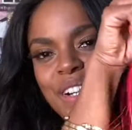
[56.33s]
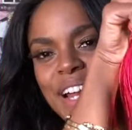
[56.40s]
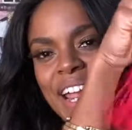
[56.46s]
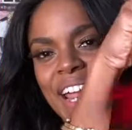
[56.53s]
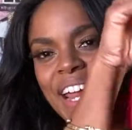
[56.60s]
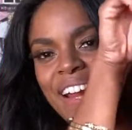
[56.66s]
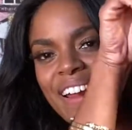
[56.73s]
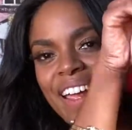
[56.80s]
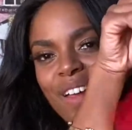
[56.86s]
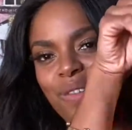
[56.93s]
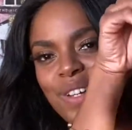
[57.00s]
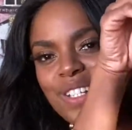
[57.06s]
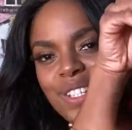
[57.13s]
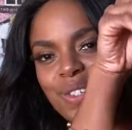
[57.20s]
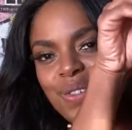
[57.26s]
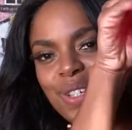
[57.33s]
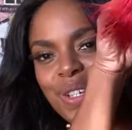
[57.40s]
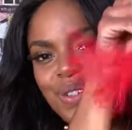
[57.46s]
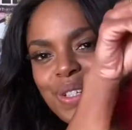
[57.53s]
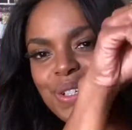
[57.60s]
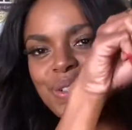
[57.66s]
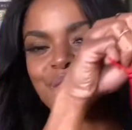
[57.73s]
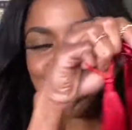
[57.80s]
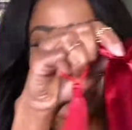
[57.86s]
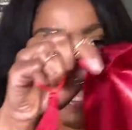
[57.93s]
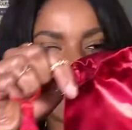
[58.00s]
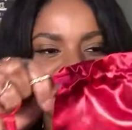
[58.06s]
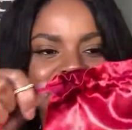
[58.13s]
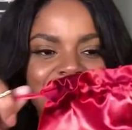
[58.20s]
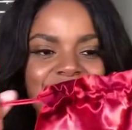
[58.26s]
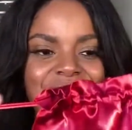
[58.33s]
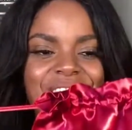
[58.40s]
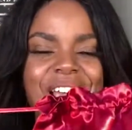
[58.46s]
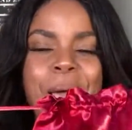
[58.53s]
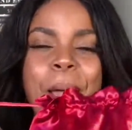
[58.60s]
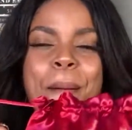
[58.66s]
hair in with two cute little tassels.